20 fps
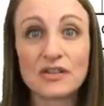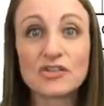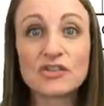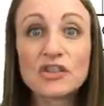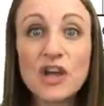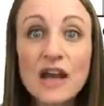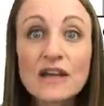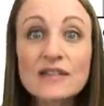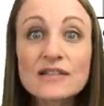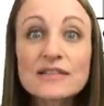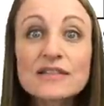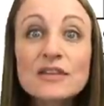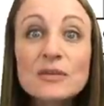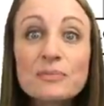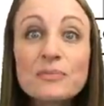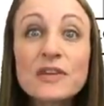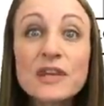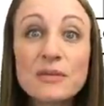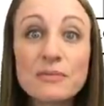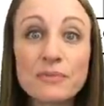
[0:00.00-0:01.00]
Just the
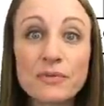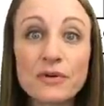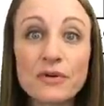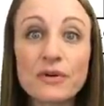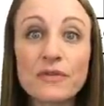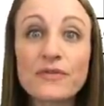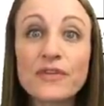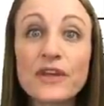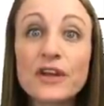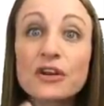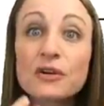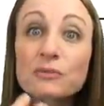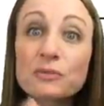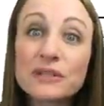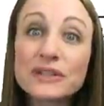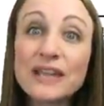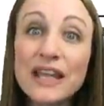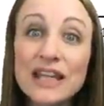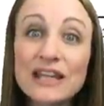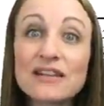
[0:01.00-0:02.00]
people that are
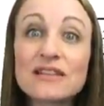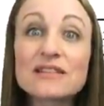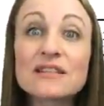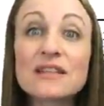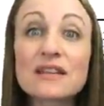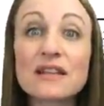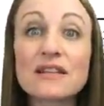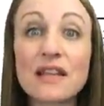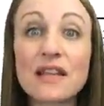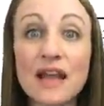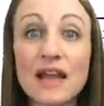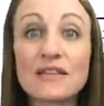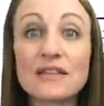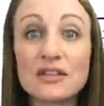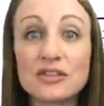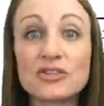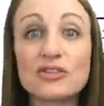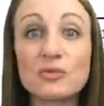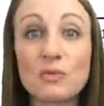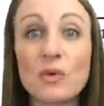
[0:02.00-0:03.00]
related to the line
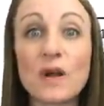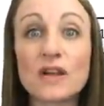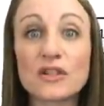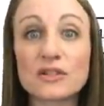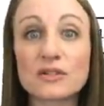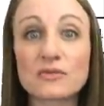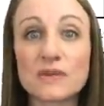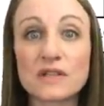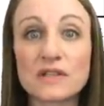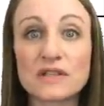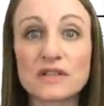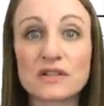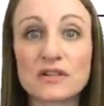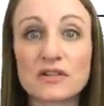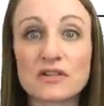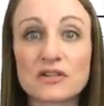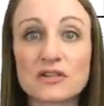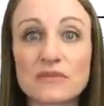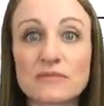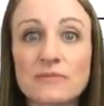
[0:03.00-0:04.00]
that you want to
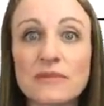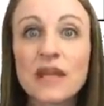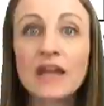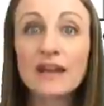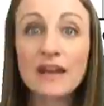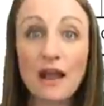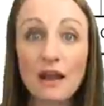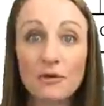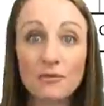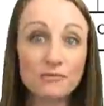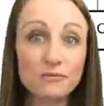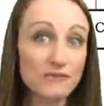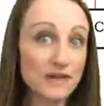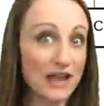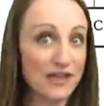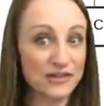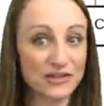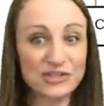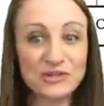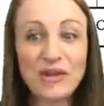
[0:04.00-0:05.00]
research. Now,
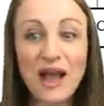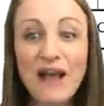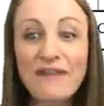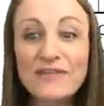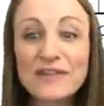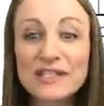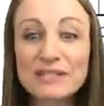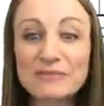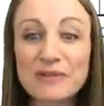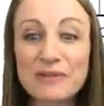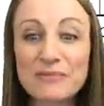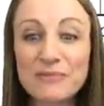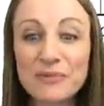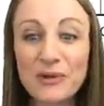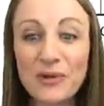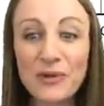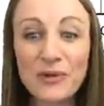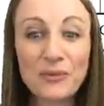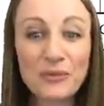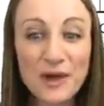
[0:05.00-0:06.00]
now that you have these
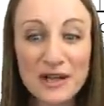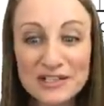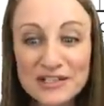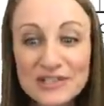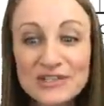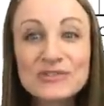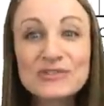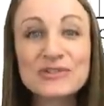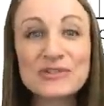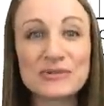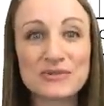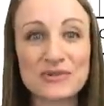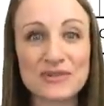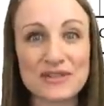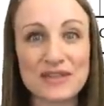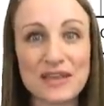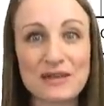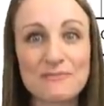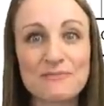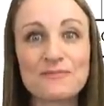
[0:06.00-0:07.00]
people, what do you do
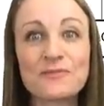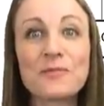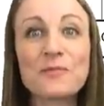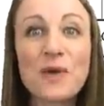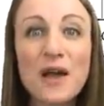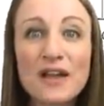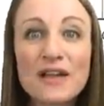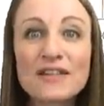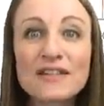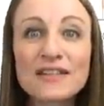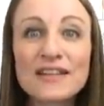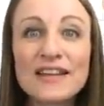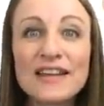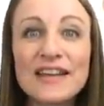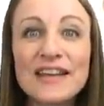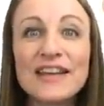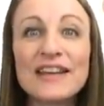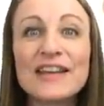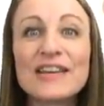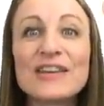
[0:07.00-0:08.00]
with them? Well,
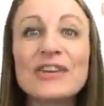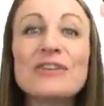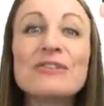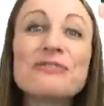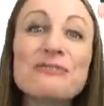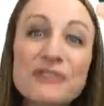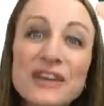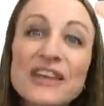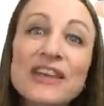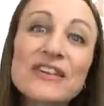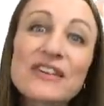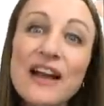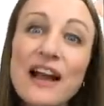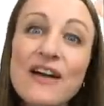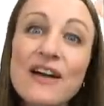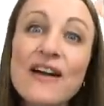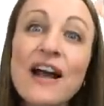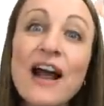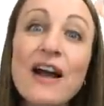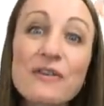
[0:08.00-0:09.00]
you figure
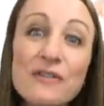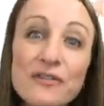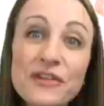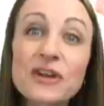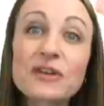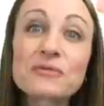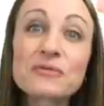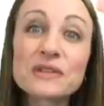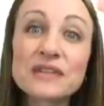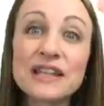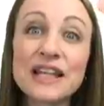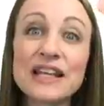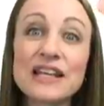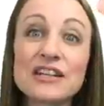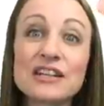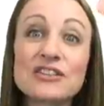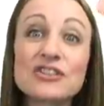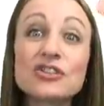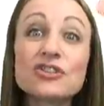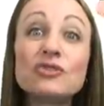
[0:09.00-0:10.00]
out how they're
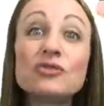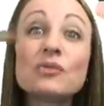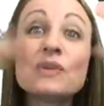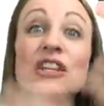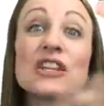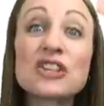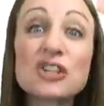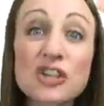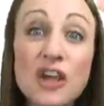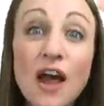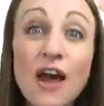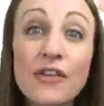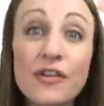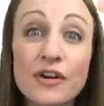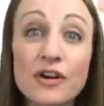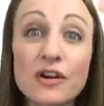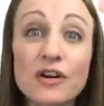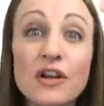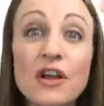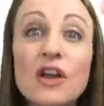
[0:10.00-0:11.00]
related to each
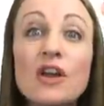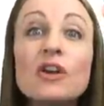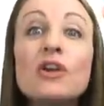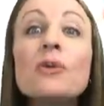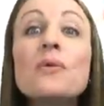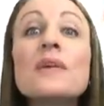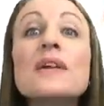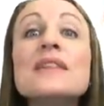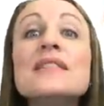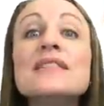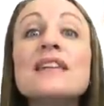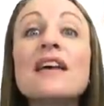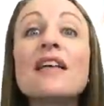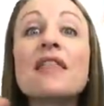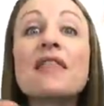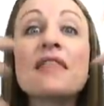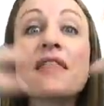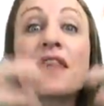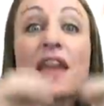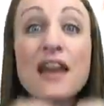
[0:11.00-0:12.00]
other. Who is
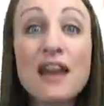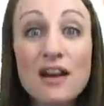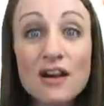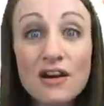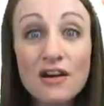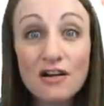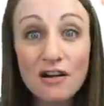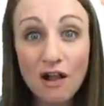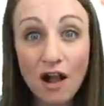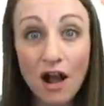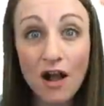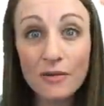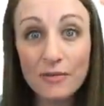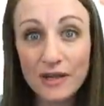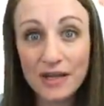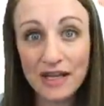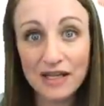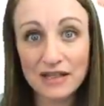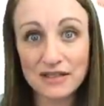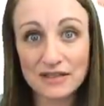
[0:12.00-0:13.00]
their
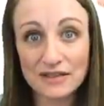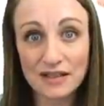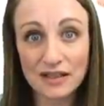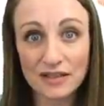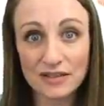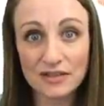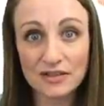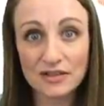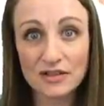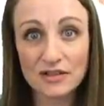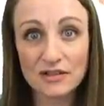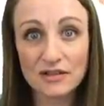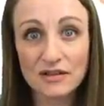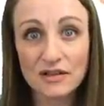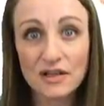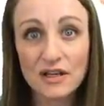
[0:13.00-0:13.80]
common ancestor?